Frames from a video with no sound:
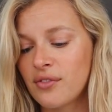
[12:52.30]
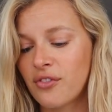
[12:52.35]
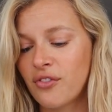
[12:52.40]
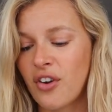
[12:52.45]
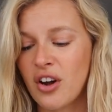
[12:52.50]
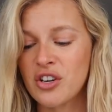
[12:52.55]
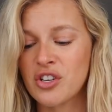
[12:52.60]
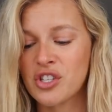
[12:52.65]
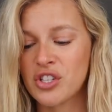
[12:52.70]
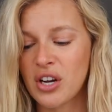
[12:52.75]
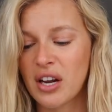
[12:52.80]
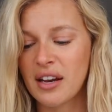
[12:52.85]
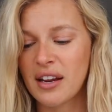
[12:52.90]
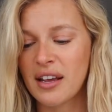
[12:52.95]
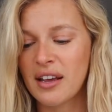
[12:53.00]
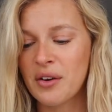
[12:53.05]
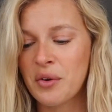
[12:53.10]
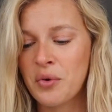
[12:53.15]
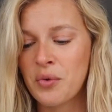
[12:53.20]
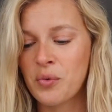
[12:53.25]

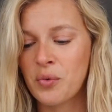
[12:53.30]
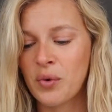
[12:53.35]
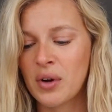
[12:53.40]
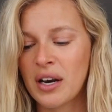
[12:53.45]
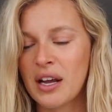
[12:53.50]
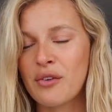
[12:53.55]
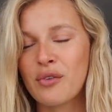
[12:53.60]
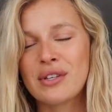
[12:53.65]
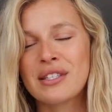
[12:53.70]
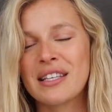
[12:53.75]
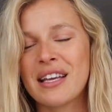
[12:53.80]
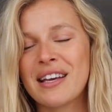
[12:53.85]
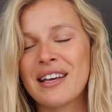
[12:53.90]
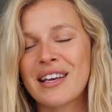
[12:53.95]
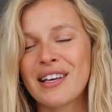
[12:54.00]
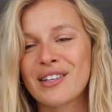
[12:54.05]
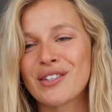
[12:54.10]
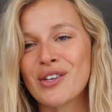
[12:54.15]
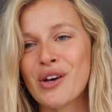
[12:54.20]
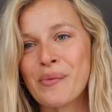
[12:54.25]
frustrating when I was
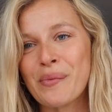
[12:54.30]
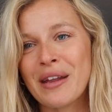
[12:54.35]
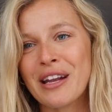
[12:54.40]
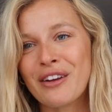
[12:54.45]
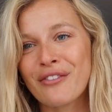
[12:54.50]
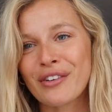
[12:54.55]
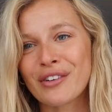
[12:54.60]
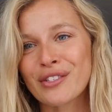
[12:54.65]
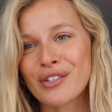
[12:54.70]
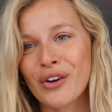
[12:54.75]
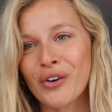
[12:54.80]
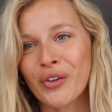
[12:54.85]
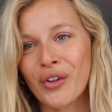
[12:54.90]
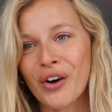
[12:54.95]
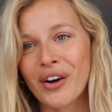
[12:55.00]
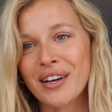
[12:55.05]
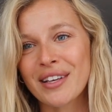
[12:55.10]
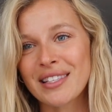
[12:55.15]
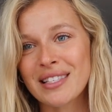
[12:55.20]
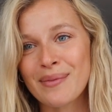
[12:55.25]
taking so many for so
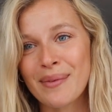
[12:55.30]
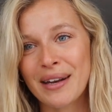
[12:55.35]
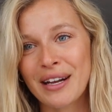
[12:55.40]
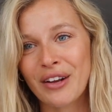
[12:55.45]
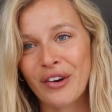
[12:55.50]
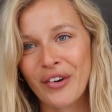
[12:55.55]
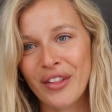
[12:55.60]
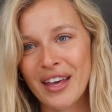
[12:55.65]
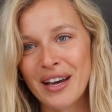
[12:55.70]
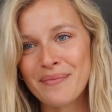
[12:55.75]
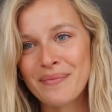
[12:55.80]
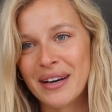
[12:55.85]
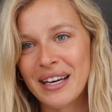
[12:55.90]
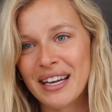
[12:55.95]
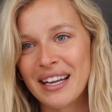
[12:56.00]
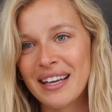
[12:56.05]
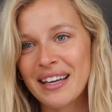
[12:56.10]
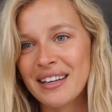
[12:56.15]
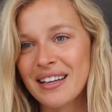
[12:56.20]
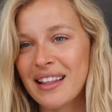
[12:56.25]
long and spending all that
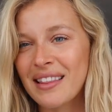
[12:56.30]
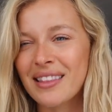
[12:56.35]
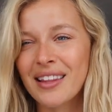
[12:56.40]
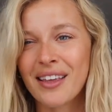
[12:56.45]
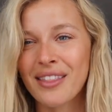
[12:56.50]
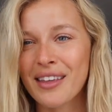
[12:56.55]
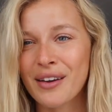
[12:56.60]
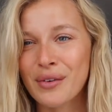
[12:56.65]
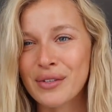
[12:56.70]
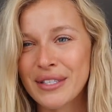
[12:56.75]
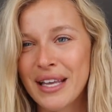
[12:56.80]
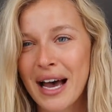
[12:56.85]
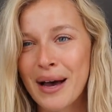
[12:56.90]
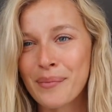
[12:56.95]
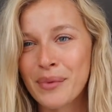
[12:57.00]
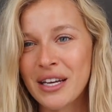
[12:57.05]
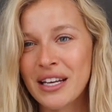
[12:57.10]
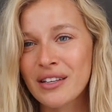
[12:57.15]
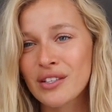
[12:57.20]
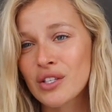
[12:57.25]
money and then nothing was
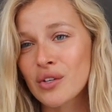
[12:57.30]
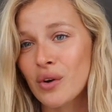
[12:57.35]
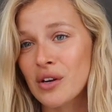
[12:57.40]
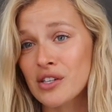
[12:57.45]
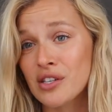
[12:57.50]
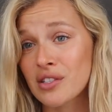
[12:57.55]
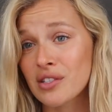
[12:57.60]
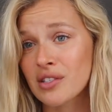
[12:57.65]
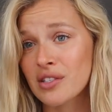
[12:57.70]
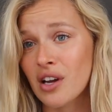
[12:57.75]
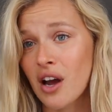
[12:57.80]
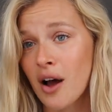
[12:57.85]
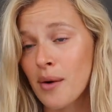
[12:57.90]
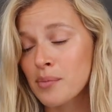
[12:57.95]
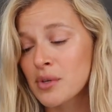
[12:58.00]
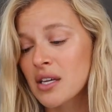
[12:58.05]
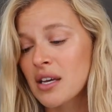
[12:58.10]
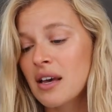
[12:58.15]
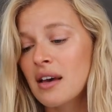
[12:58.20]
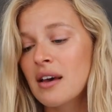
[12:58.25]
happening, so I just
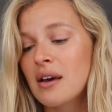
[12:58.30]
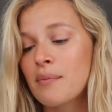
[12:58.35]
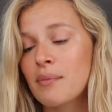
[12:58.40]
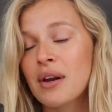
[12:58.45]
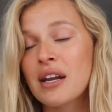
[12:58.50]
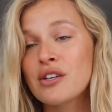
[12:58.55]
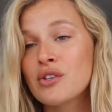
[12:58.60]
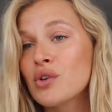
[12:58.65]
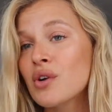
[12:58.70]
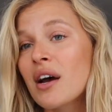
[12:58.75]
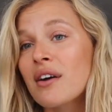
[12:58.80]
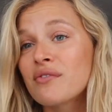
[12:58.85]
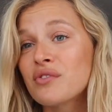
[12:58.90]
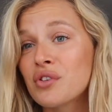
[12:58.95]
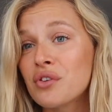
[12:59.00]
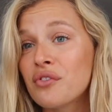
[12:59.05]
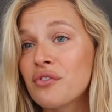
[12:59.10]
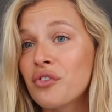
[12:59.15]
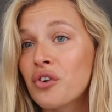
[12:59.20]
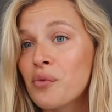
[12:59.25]
stopped. But I do have
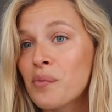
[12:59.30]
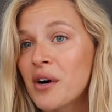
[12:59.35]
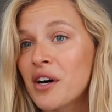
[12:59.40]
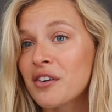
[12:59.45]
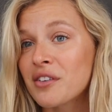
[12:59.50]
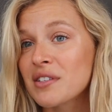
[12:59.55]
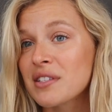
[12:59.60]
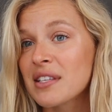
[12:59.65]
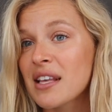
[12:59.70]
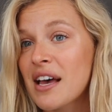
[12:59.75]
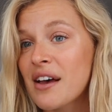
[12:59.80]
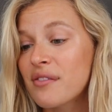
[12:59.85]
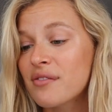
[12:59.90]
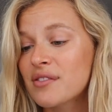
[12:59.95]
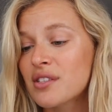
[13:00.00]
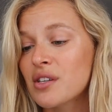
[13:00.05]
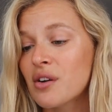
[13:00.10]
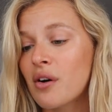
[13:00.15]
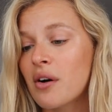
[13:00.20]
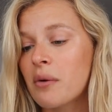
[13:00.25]
2 full bottles left,
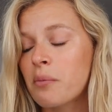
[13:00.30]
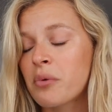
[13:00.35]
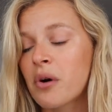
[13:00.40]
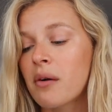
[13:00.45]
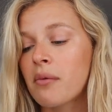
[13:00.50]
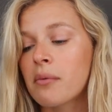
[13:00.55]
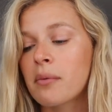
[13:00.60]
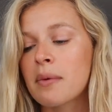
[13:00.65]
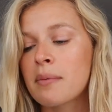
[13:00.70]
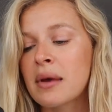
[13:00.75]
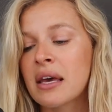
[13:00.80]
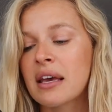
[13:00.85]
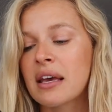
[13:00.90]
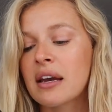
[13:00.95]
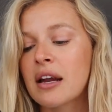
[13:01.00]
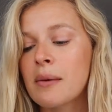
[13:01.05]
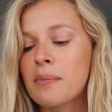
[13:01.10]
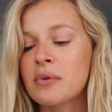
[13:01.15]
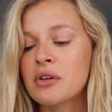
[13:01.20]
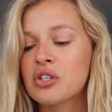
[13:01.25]
so I'll probably pick
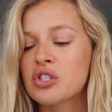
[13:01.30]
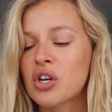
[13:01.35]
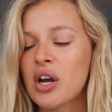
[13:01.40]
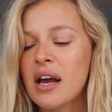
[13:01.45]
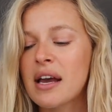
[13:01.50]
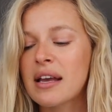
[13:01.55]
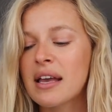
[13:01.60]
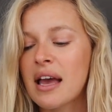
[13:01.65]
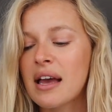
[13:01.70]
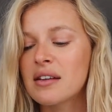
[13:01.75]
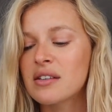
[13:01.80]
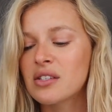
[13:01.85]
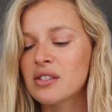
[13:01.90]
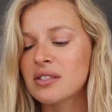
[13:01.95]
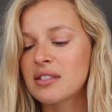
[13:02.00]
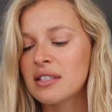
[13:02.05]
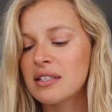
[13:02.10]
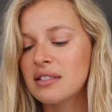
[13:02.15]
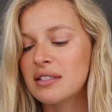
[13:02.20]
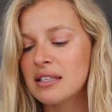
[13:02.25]
it up and try again
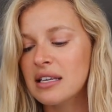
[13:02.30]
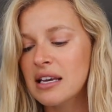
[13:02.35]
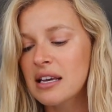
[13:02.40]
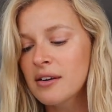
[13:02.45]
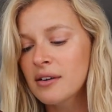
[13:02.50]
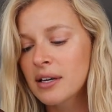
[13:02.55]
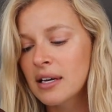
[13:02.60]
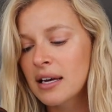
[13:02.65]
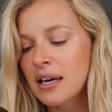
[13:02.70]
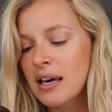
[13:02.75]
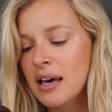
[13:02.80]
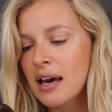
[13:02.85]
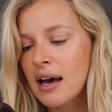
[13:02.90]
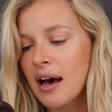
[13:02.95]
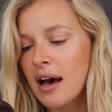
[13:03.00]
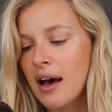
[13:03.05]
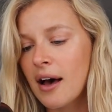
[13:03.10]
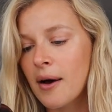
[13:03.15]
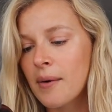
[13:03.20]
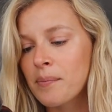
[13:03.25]
just to see.
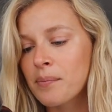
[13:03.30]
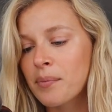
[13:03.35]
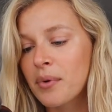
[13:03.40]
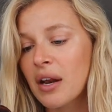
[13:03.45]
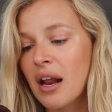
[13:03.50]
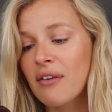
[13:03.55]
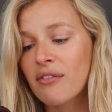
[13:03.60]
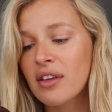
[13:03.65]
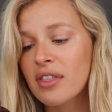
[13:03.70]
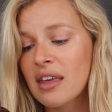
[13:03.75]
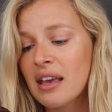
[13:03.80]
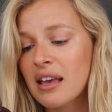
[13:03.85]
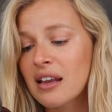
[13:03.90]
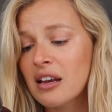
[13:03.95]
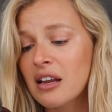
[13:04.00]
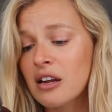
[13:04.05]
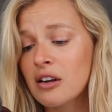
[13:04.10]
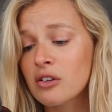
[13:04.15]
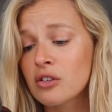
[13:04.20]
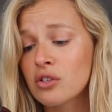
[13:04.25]
But everything
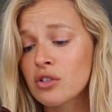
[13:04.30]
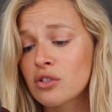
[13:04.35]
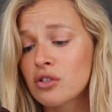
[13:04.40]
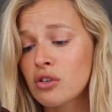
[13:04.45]
in here is